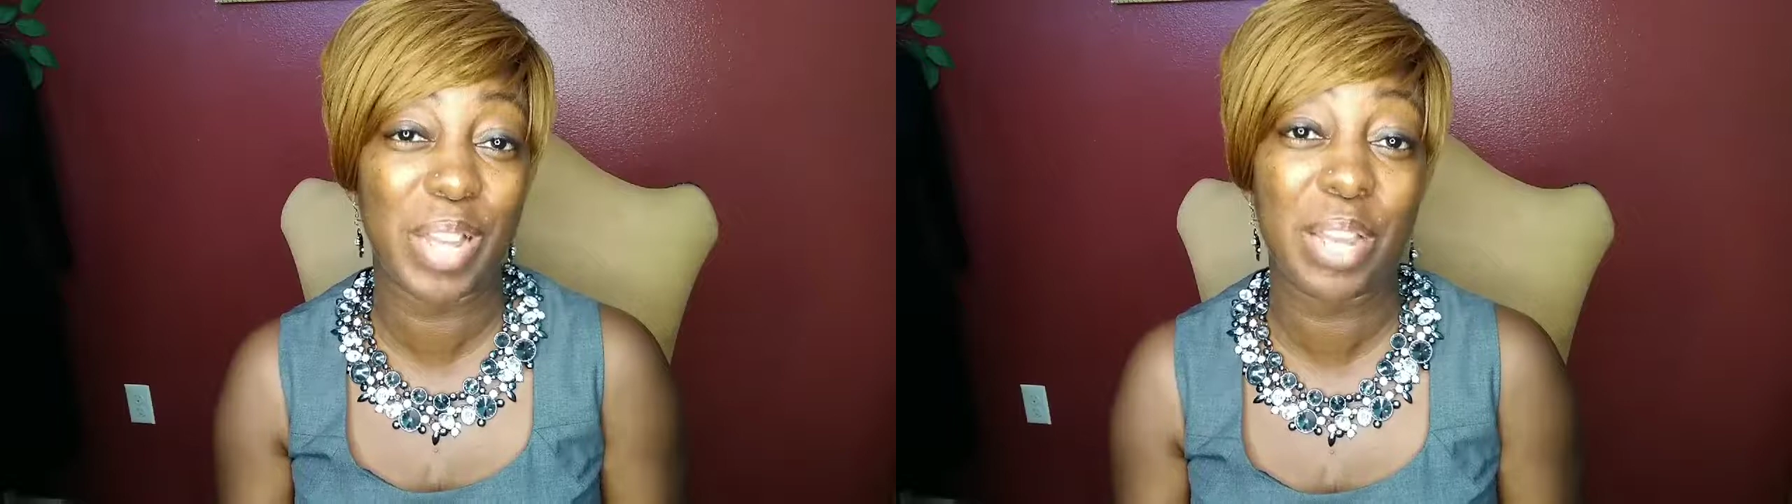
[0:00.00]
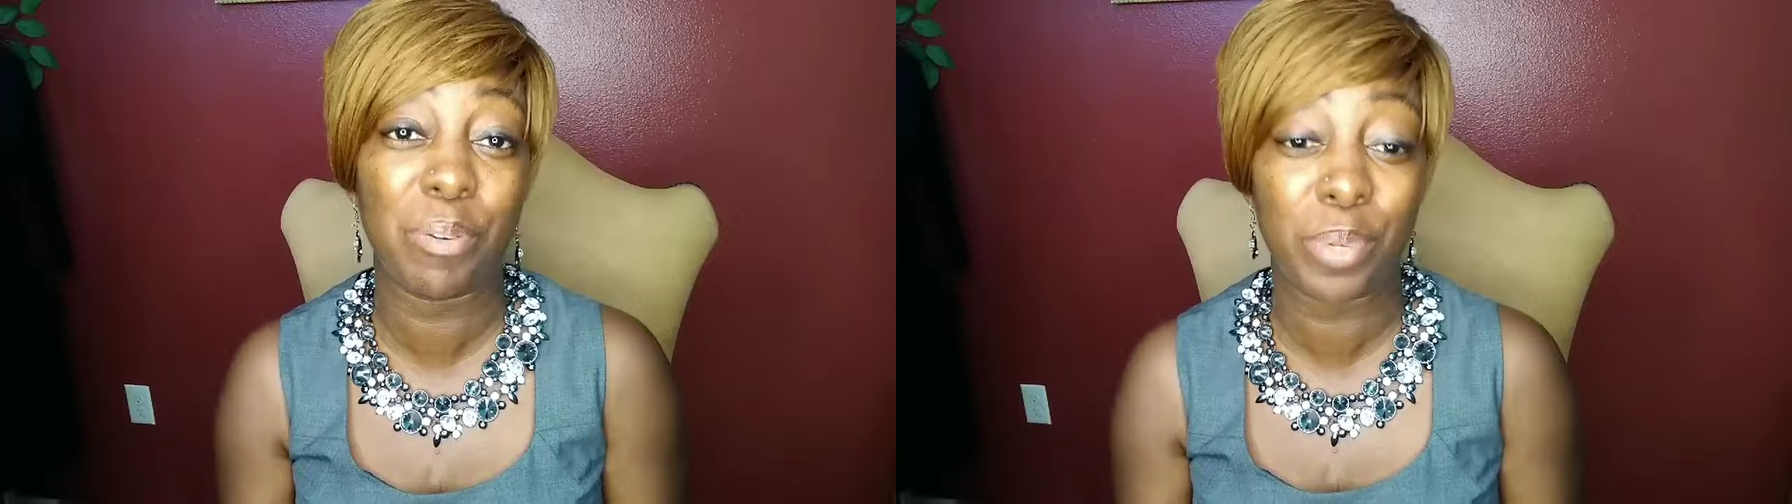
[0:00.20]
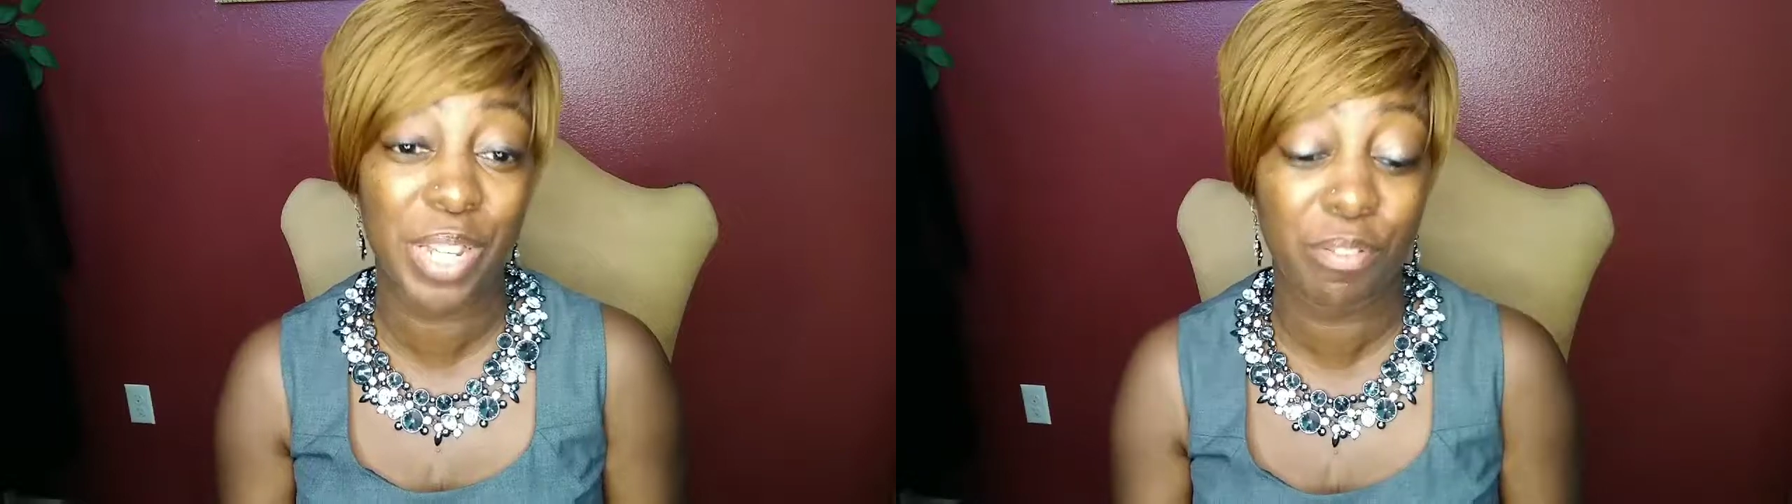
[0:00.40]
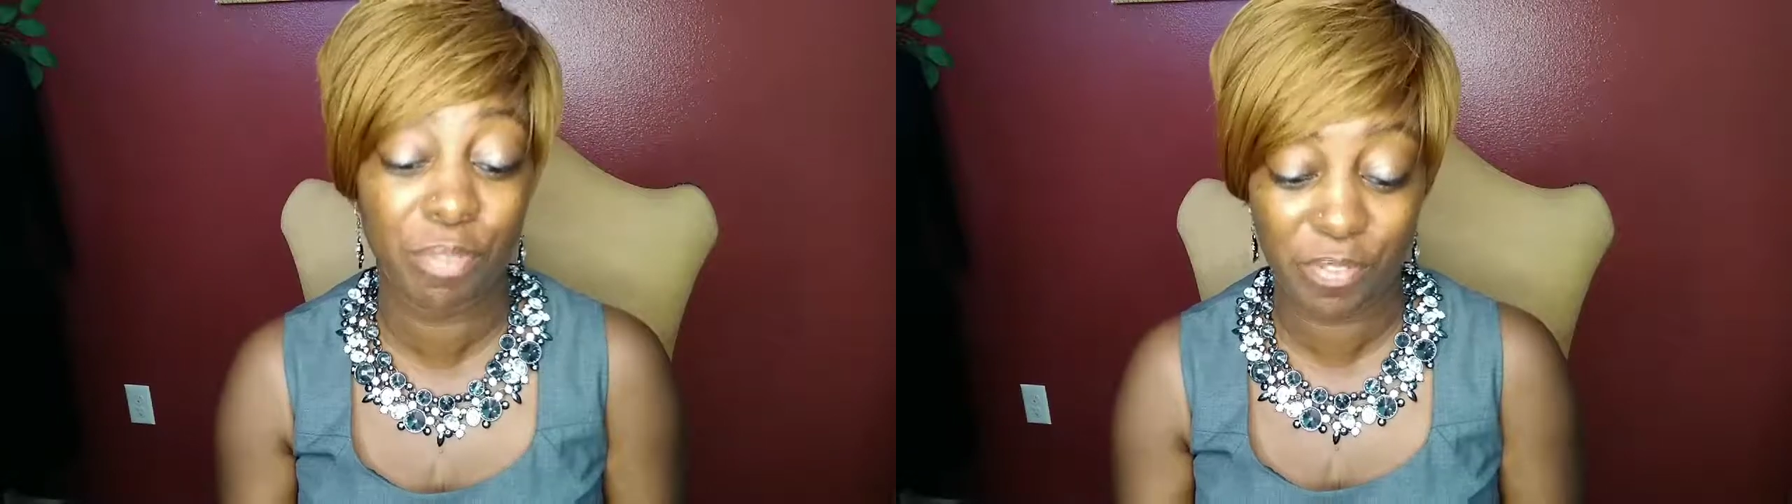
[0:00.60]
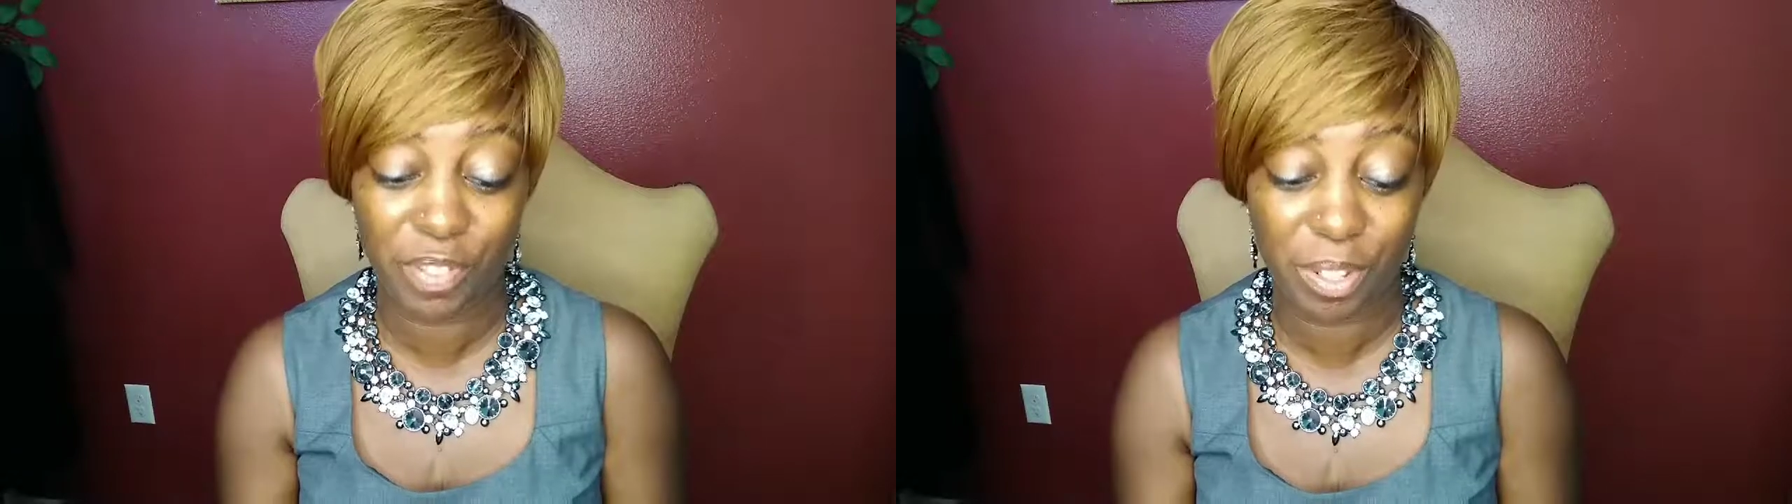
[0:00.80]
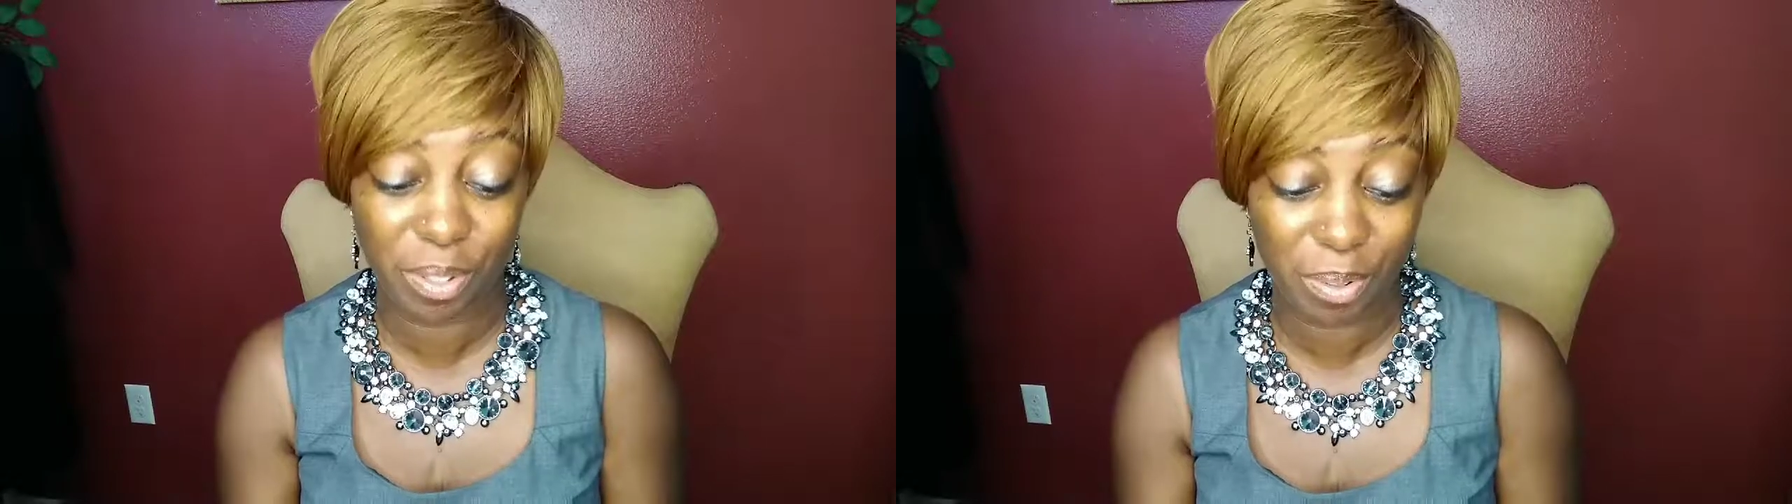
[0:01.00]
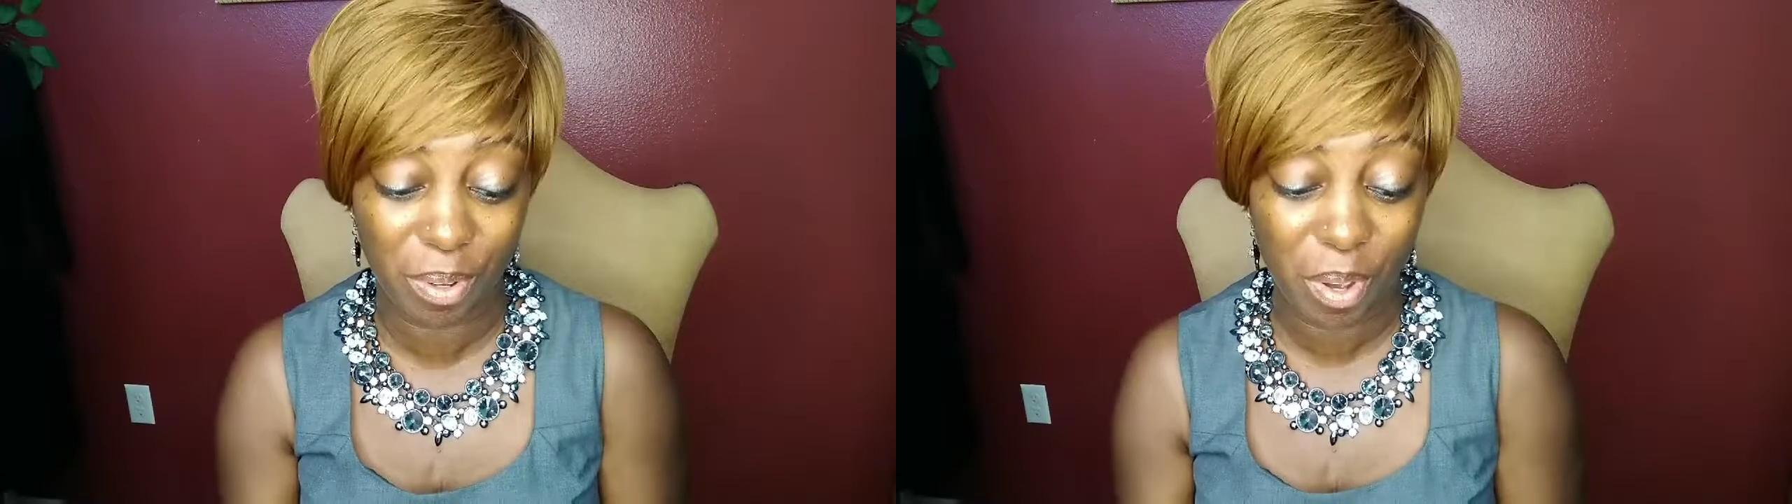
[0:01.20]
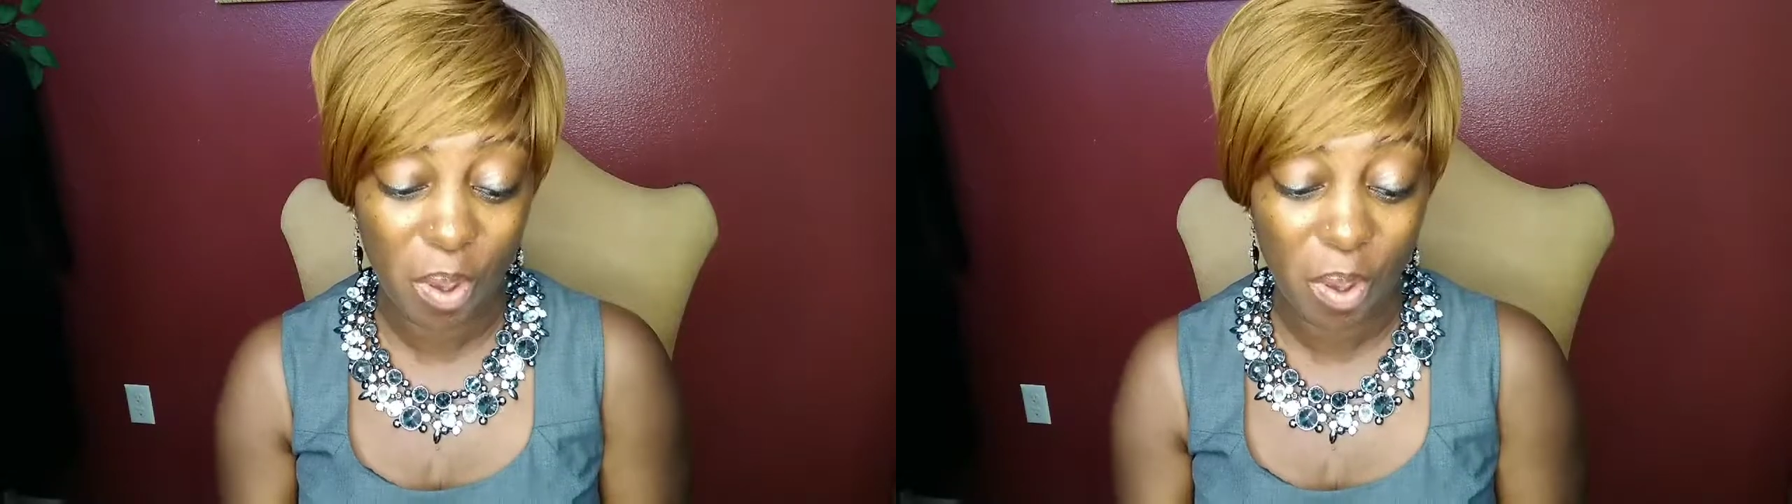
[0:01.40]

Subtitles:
a wig review